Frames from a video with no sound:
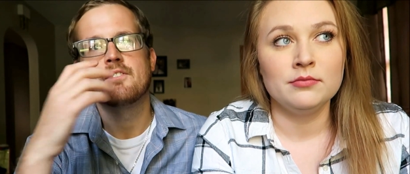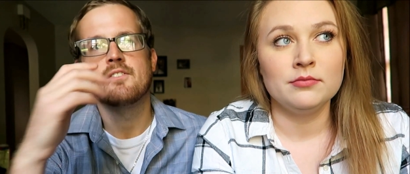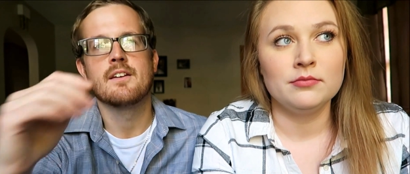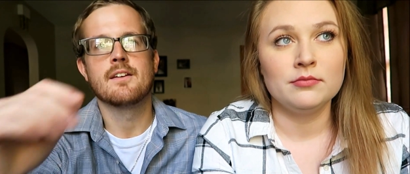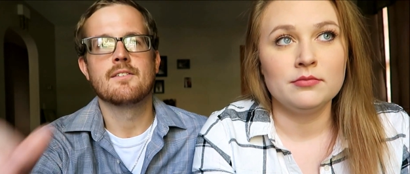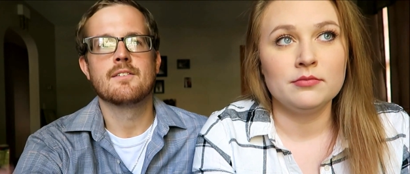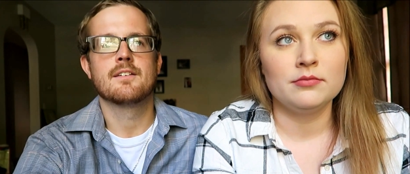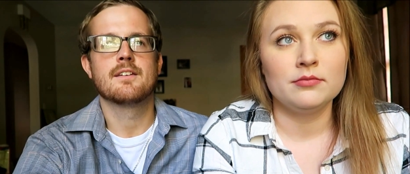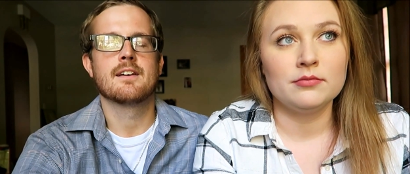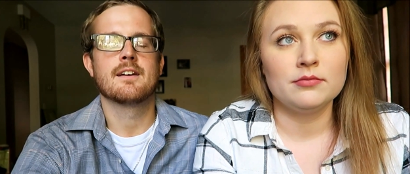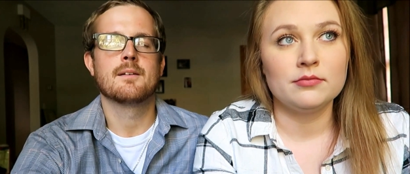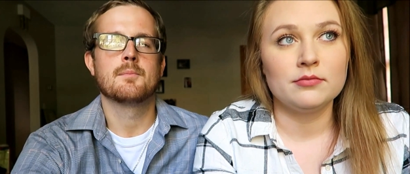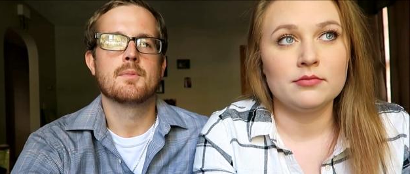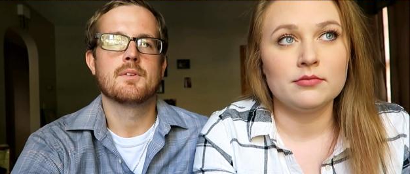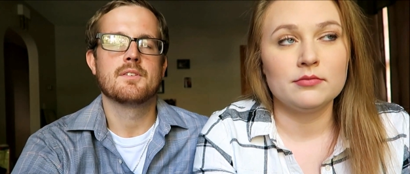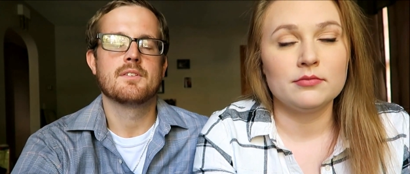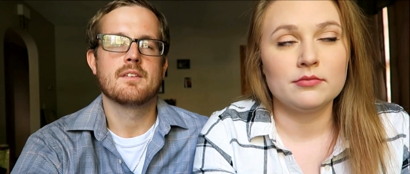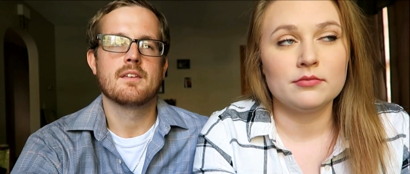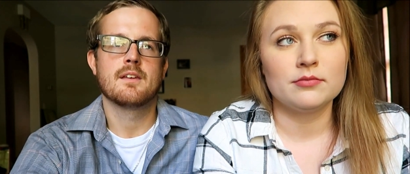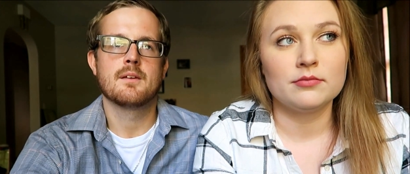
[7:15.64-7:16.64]
Speaker 1: Favorite type of
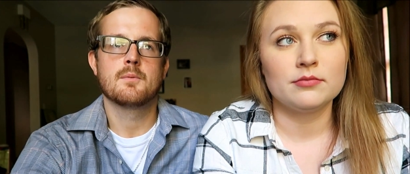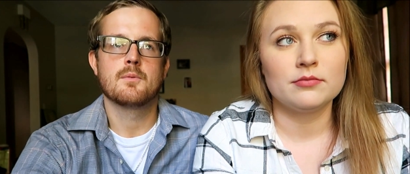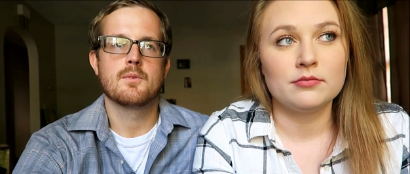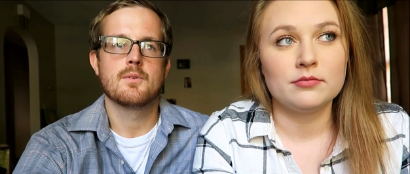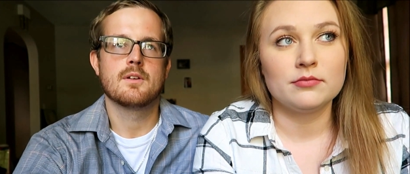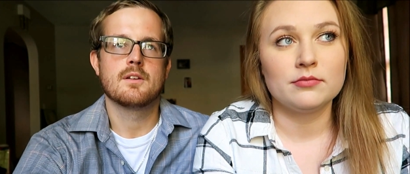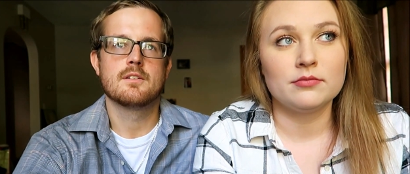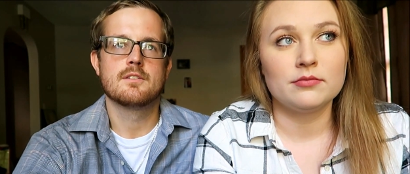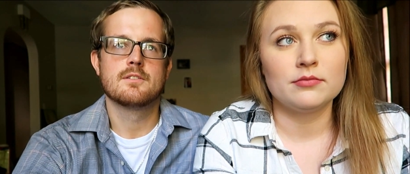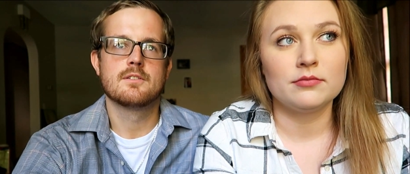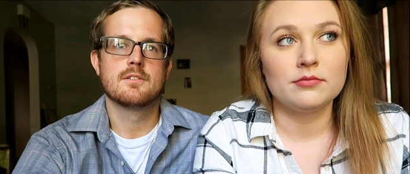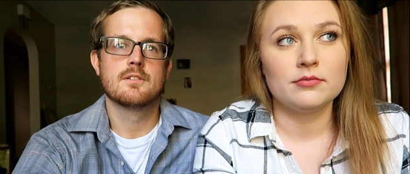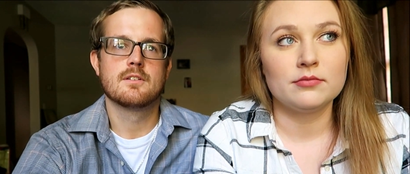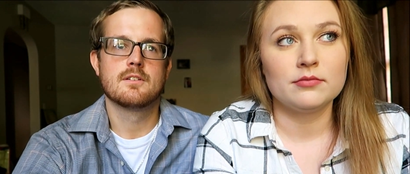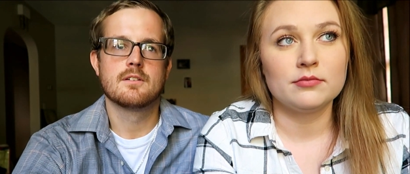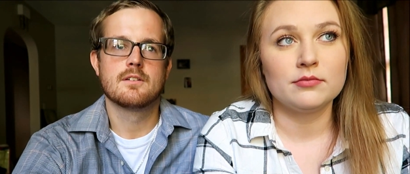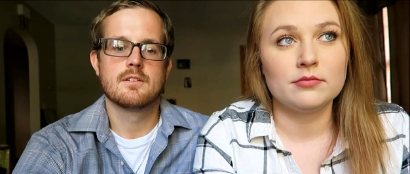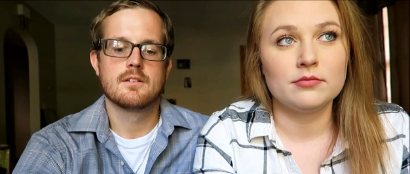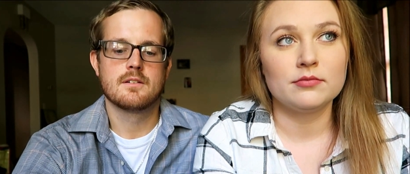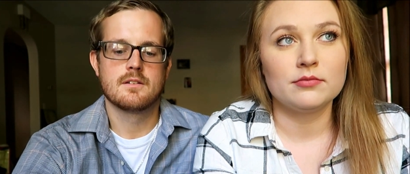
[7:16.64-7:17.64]
sandwich?
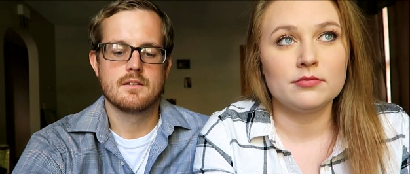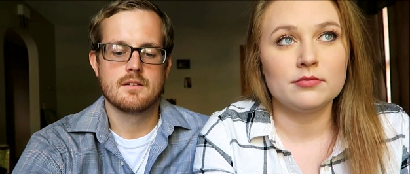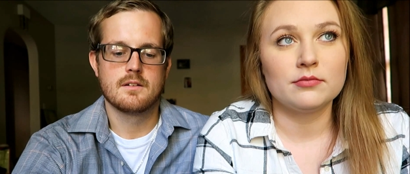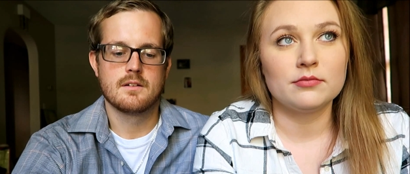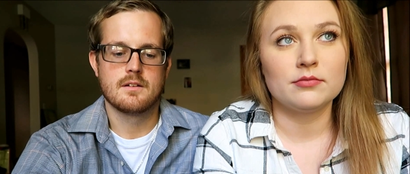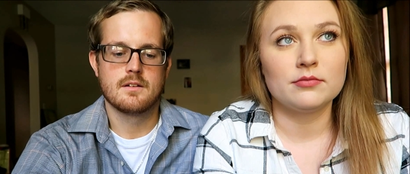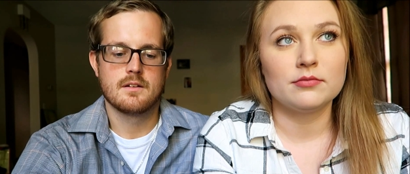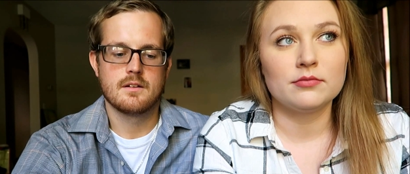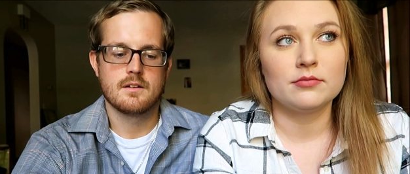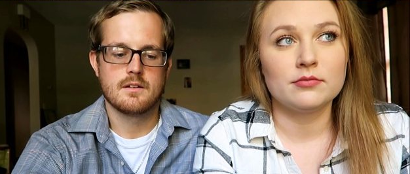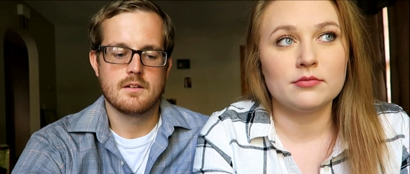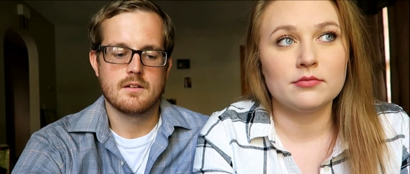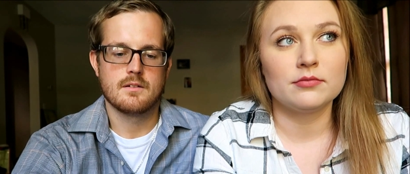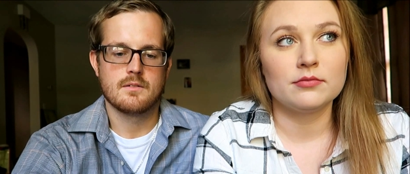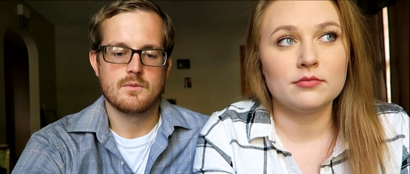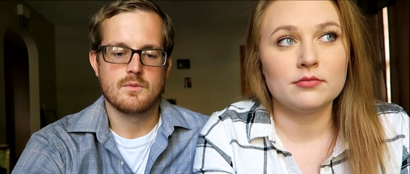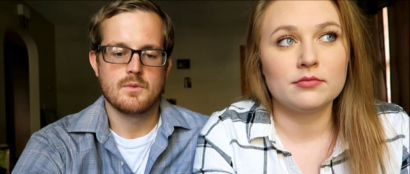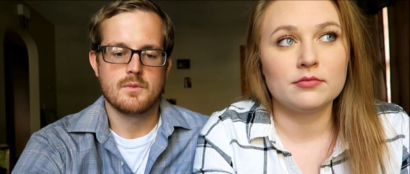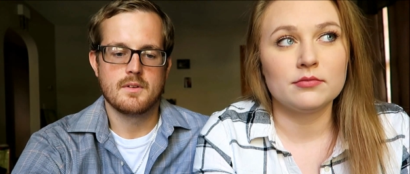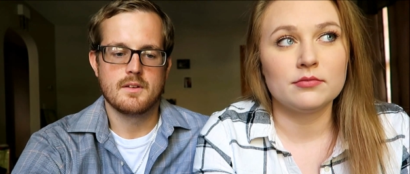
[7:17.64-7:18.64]

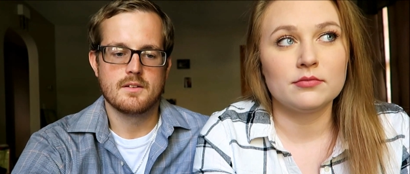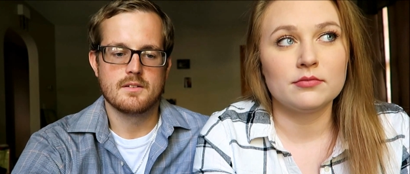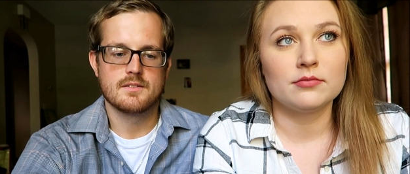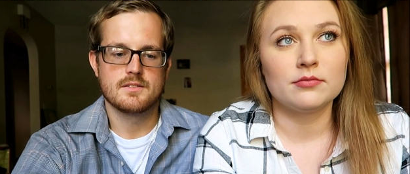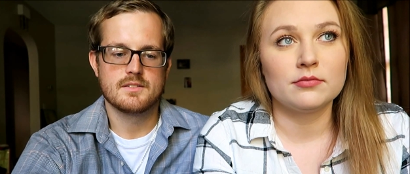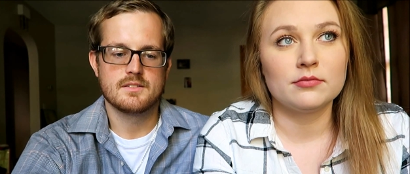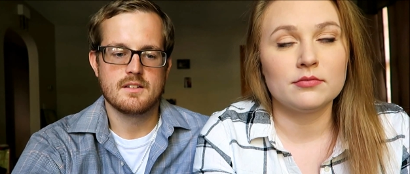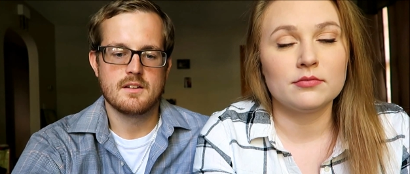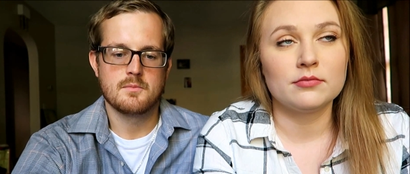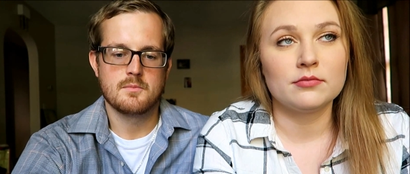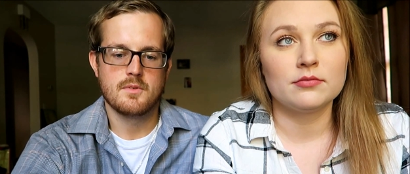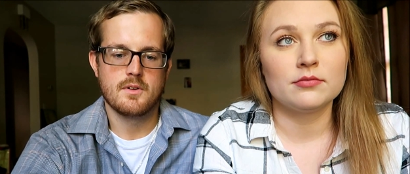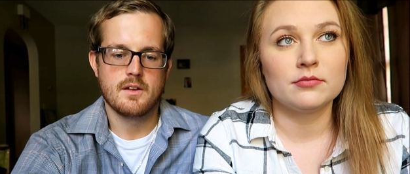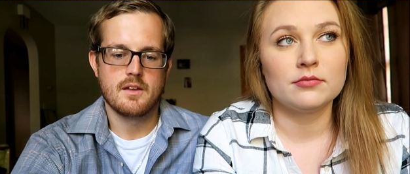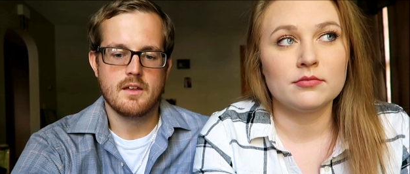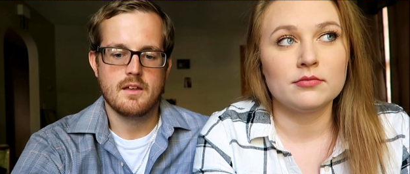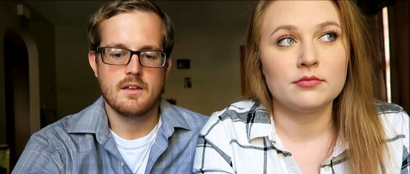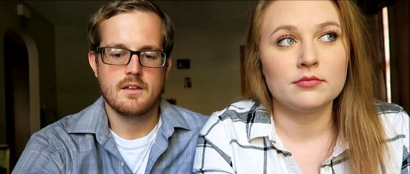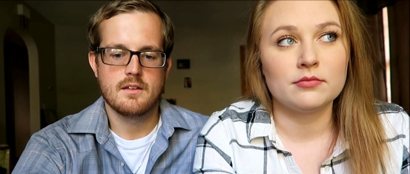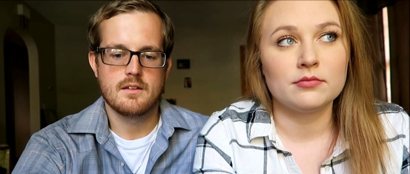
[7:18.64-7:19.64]
When we go to
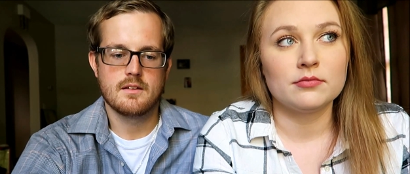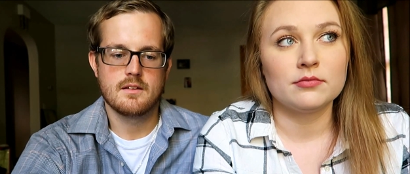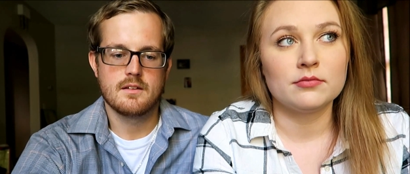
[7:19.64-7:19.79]
Subway,